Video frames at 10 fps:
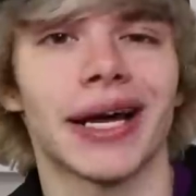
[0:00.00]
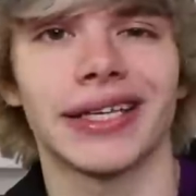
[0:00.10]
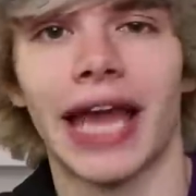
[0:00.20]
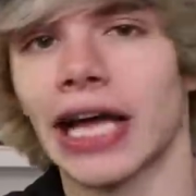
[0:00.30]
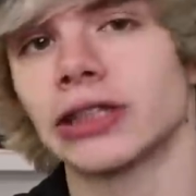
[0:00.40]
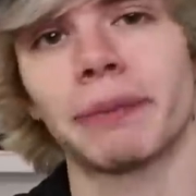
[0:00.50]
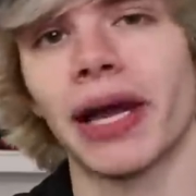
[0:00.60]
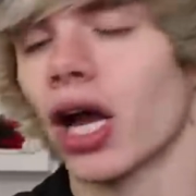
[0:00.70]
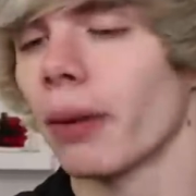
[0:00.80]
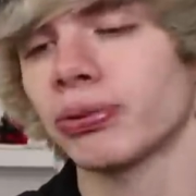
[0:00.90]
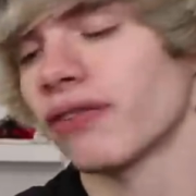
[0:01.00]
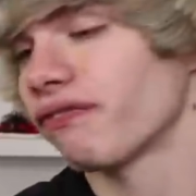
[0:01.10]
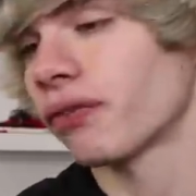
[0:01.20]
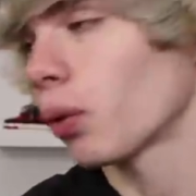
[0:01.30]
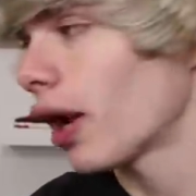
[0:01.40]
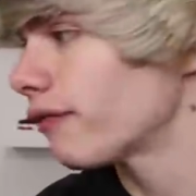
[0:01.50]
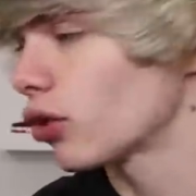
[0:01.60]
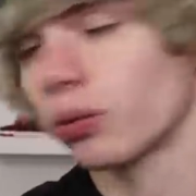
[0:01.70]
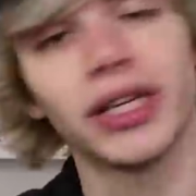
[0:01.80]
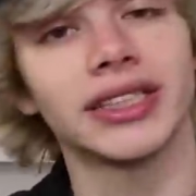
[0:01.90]
my dad's pickups, and for whatever
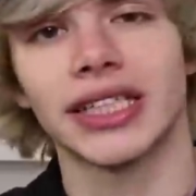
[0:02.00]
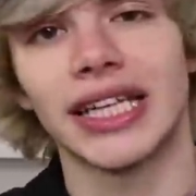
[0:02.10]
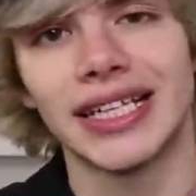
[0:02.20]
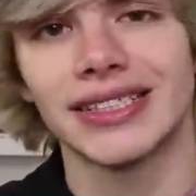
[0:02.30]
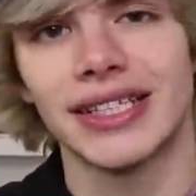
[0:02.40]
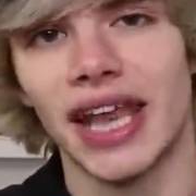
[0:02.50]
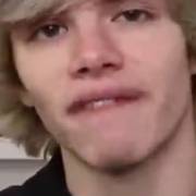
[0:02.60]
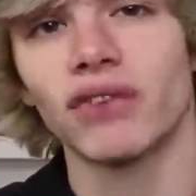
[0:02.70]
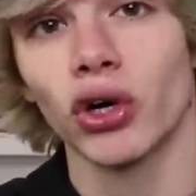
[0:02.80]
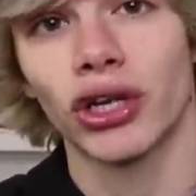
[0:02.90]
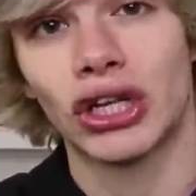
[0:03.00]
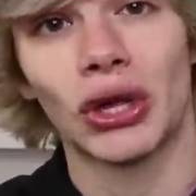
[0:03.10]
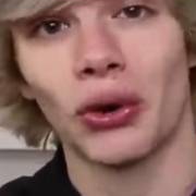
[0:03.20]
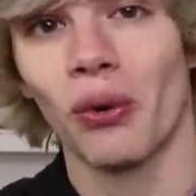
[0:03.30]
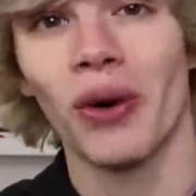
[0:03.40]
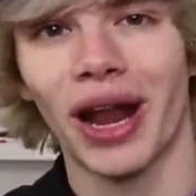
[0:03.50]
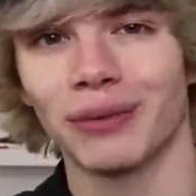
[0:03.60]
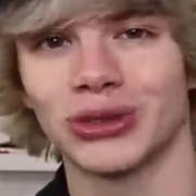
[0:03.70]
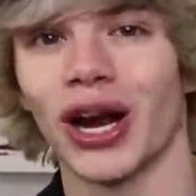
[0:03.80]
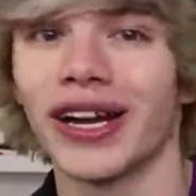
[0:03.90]
the reason, he's never here when
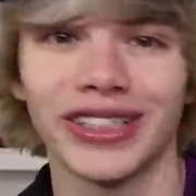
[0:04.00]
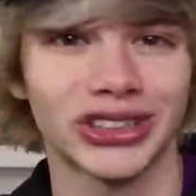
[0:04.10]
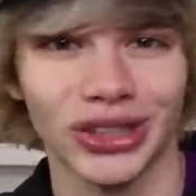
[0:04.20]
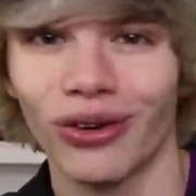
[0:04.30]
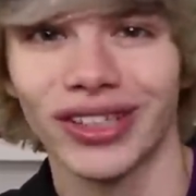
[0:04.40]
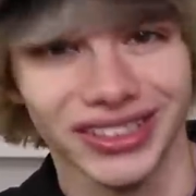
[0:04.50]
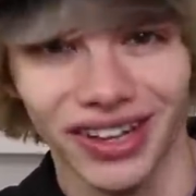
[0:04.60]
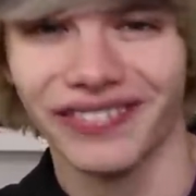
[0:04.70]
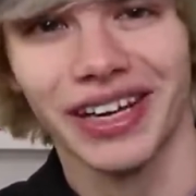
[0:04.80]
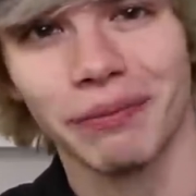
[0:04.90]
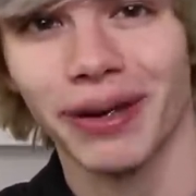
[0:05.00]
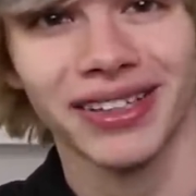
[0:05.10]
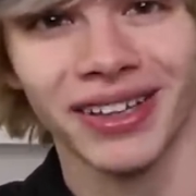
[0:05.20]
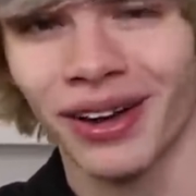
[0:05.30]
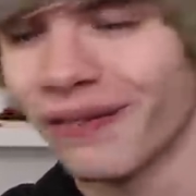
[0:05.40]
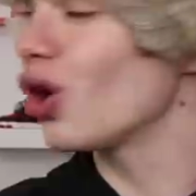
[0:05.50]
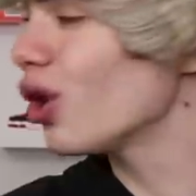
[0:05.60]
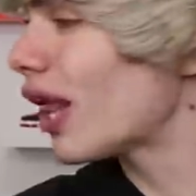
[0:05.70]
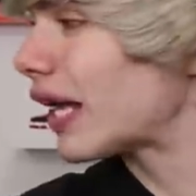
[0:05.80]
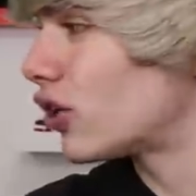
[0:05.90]
I'm trying to show the stuff that he picked up. So
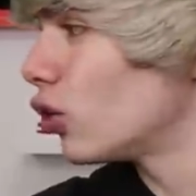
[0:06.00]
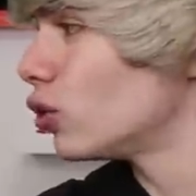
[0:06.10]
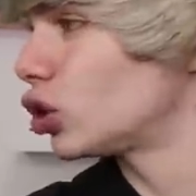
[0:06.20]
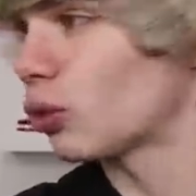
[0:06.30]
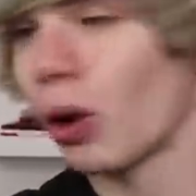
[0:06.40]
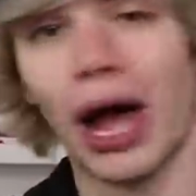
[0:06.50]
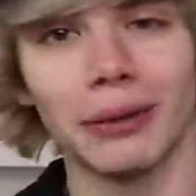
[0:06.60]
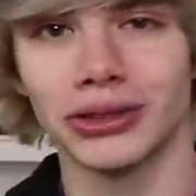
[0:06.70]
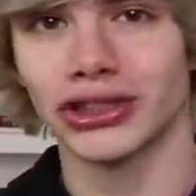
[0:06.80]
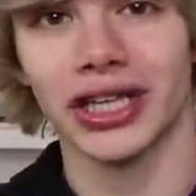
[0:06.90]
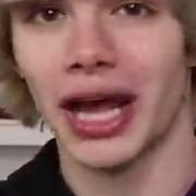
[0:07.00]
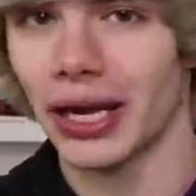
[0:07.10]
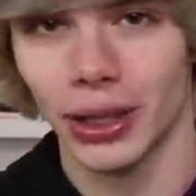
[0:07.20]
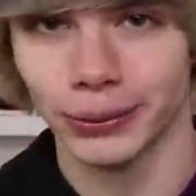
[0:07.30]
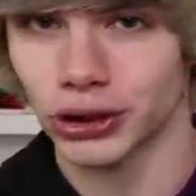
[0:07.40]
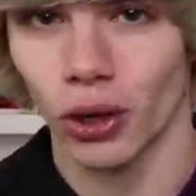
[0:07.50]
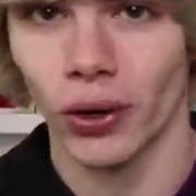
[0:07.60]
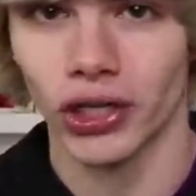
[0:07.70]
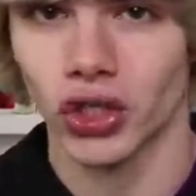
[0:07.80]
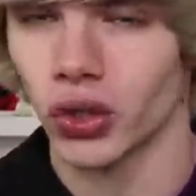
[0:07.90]
like usual, I'm just gonna end up
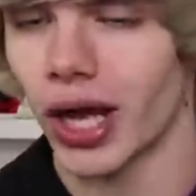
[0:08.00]
showing it to you